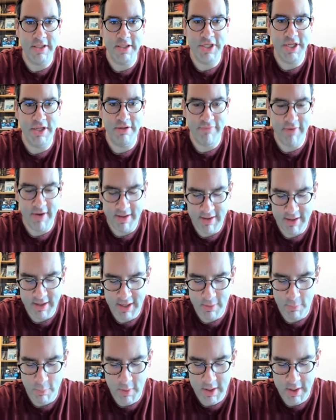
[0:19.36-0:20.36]
she's
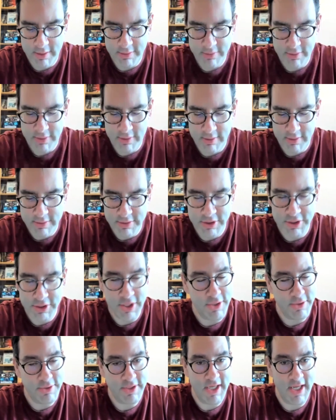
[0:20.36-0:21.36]
recently worked on
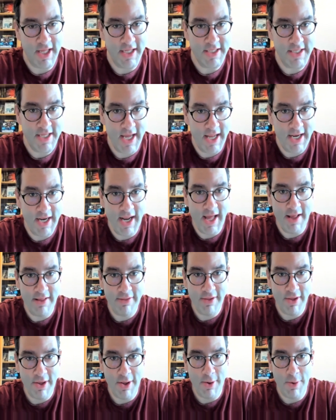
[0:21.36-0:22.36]
shows like Ted
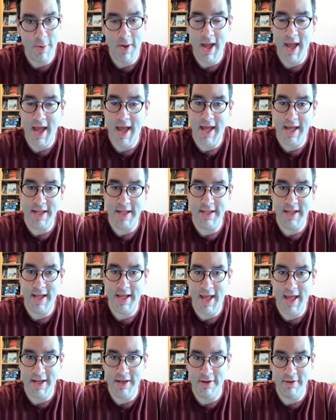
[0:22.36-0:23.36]
Lasso and
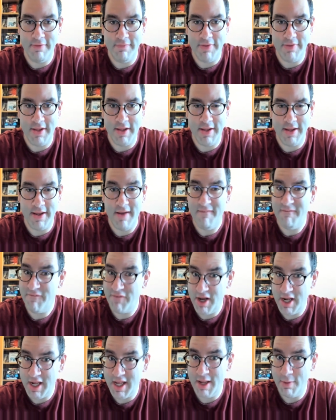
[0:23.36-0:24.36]
End of the
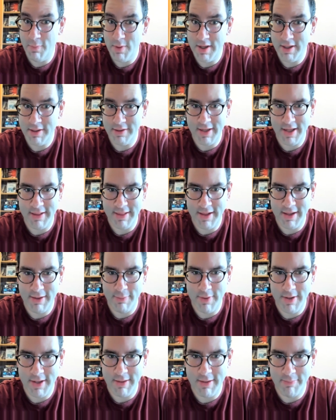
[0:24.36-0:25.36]
Fucking World. I
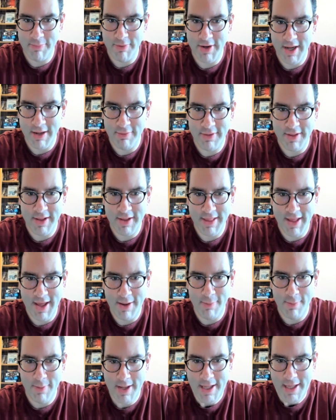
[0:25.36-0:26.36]
think we pronounce it
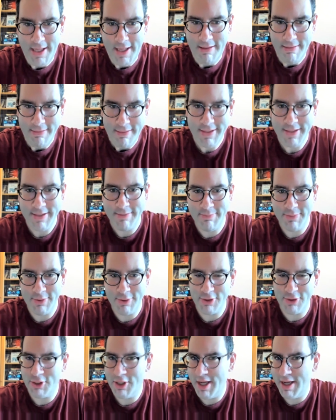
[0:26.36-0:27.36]
that way.
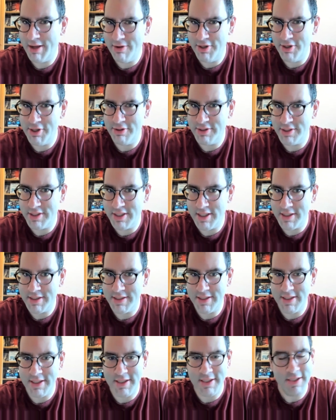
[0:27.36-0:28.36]
Not sure how you do Star
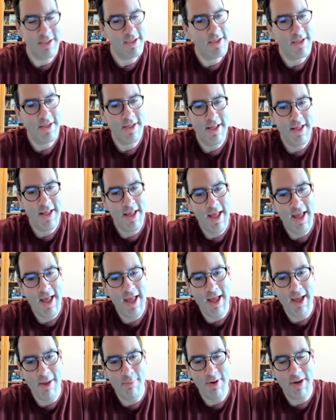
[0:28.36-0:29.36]

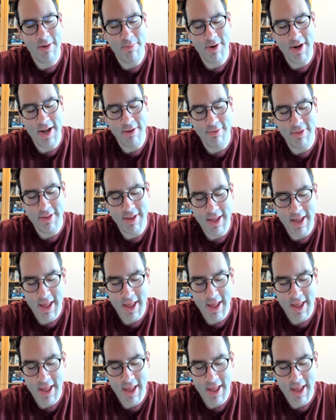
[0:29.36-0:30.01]
when you pronounce